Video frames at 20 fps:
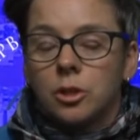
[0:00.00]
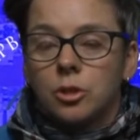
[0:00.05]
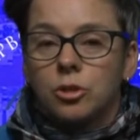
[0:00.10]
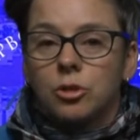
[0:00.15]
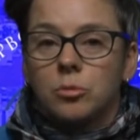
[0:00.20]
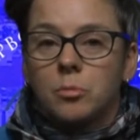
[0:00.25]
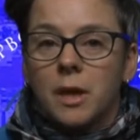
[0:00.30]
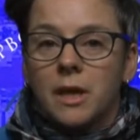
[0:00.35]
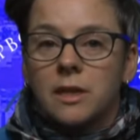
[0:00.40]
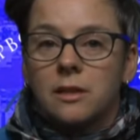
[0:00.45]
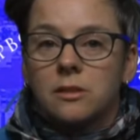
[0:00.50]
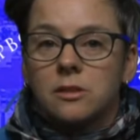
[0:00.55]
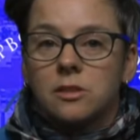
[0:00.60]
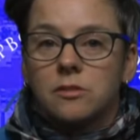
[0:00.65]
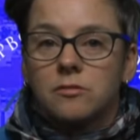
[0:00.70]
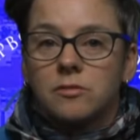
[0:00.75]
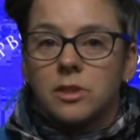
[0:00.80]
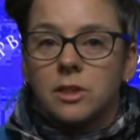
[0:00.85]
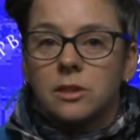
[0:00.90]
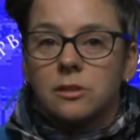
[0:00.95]
who may
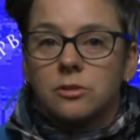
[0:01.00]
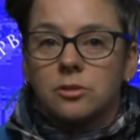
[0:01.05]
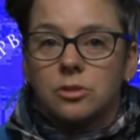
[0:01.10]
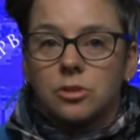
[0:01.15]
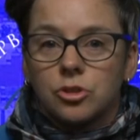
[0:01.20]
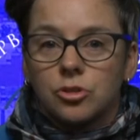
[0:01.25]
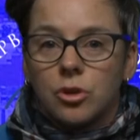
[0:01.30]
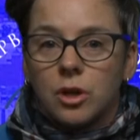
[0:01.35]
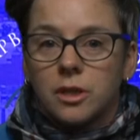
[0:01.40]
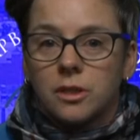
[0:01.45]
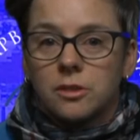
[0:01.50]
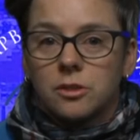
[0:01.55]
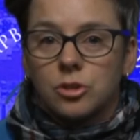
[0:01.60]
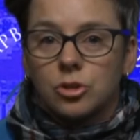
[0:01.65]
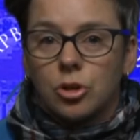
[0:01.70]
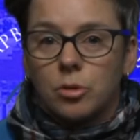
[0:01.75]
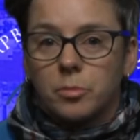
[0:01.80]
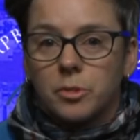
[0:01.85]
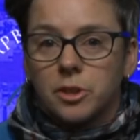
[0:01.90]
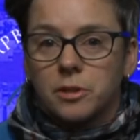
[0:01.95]
intervene to try to
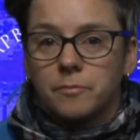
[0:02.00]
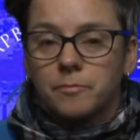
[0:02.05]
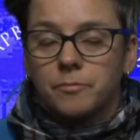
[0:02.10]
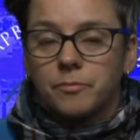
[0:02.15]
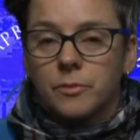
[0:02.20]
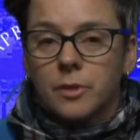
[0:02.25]
stop it.